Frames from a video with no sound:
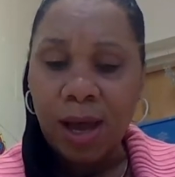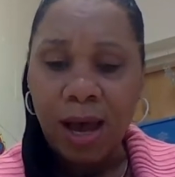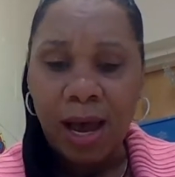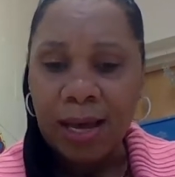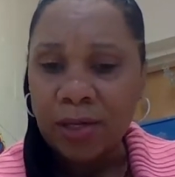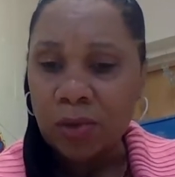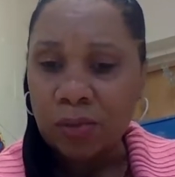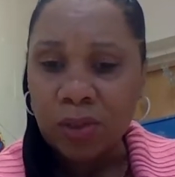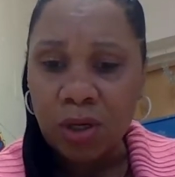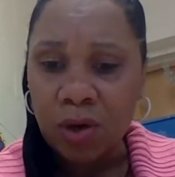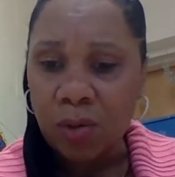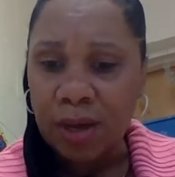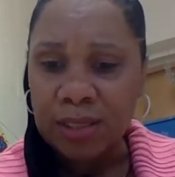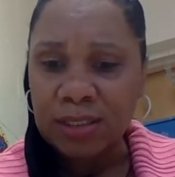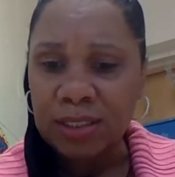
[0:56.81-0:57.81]
I don't
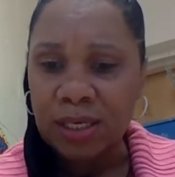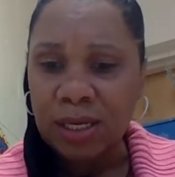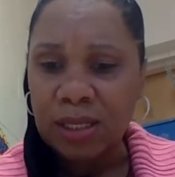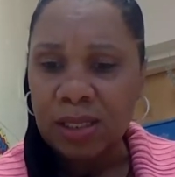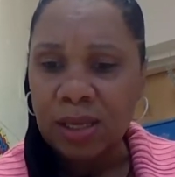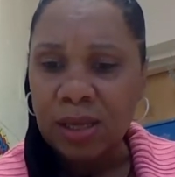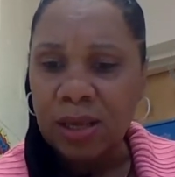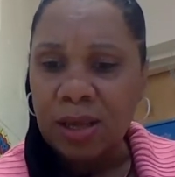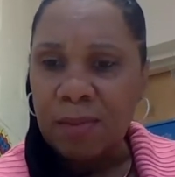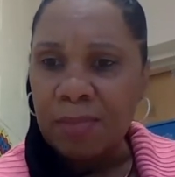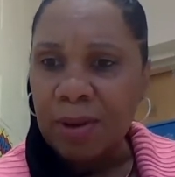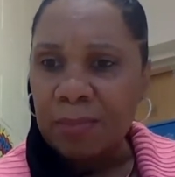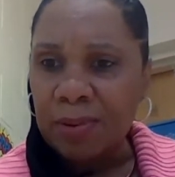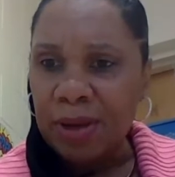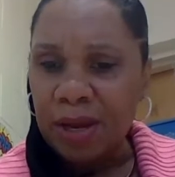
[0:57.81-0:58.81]
know, I said.
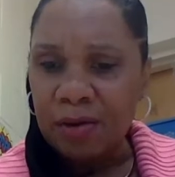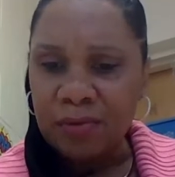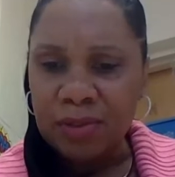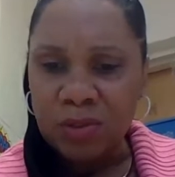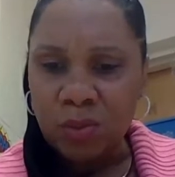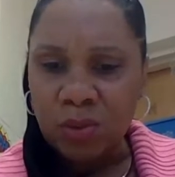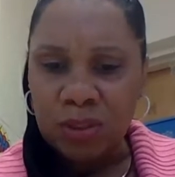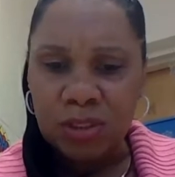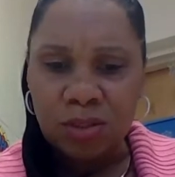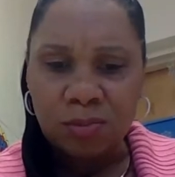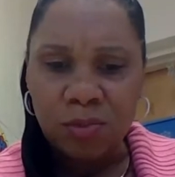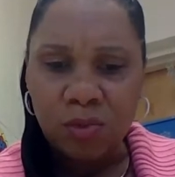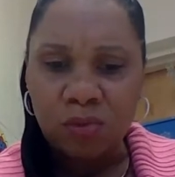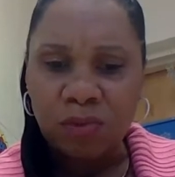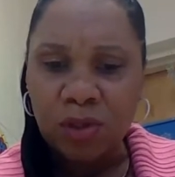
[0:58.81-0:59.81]
My parents want to
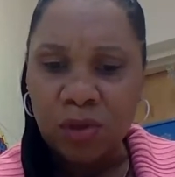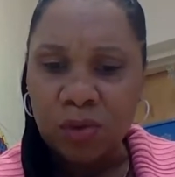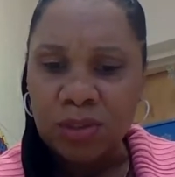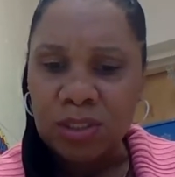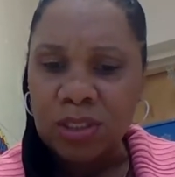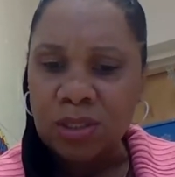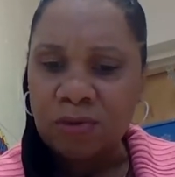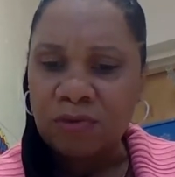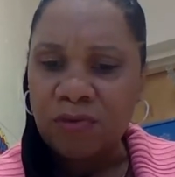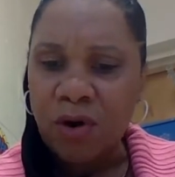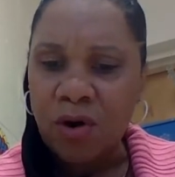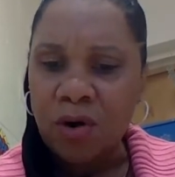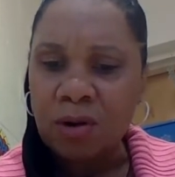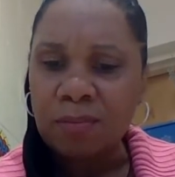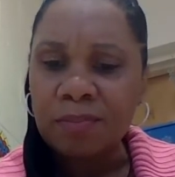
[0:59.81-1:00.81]
move closer to the
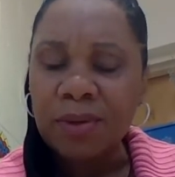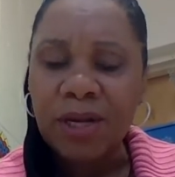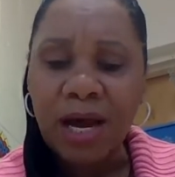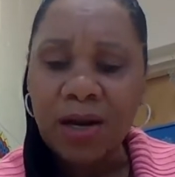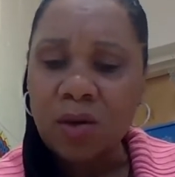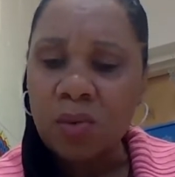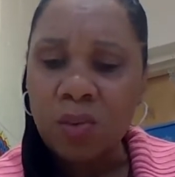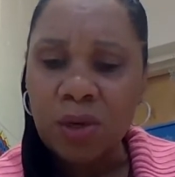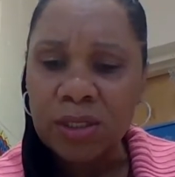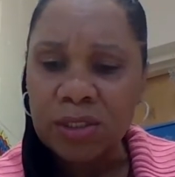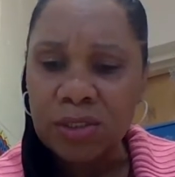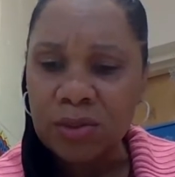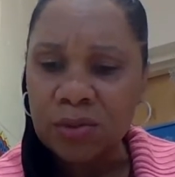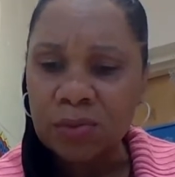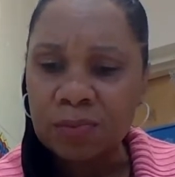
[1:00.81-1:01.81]
farm, but I don't want
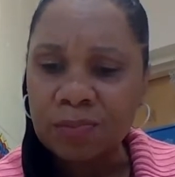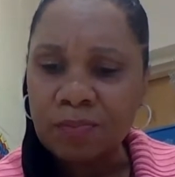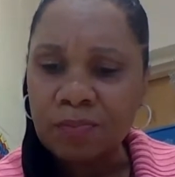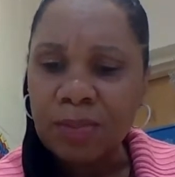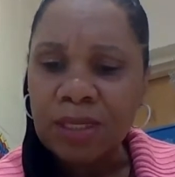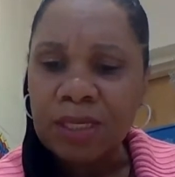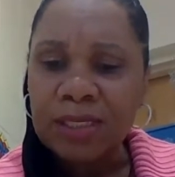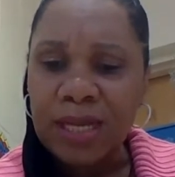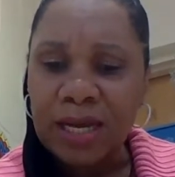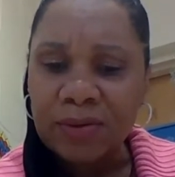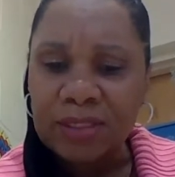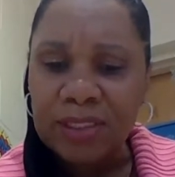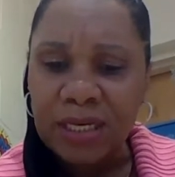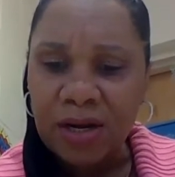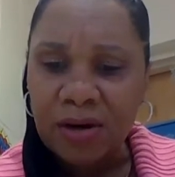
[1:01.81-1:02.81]
to. Now,
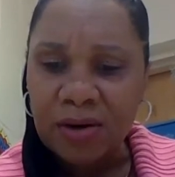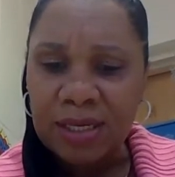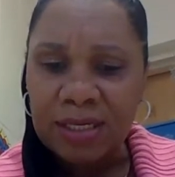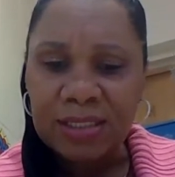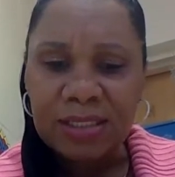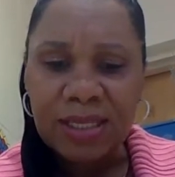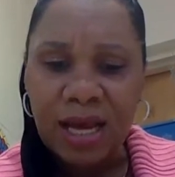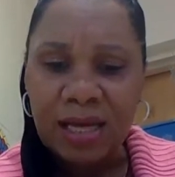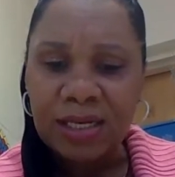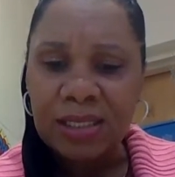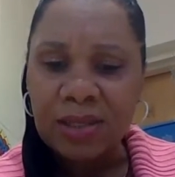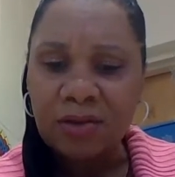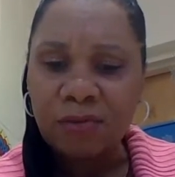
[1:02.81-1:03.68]
there is not enough